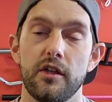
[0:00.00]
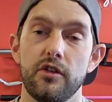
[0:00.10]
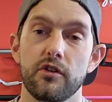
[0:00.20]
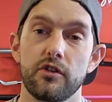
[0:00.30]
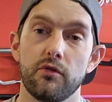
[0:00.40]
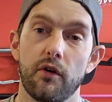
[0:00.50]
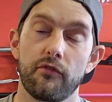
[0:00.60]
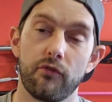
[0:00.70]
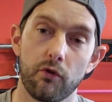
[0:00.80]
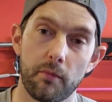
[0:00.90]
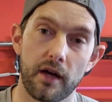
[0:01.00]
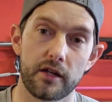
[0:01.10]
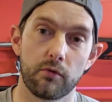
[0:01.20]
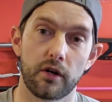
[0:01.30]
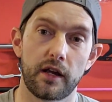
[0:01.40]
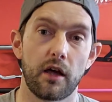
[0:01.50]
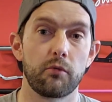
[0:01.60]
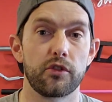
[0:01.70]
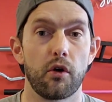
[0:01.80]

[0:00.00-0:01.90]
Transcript: You can do a full body workout with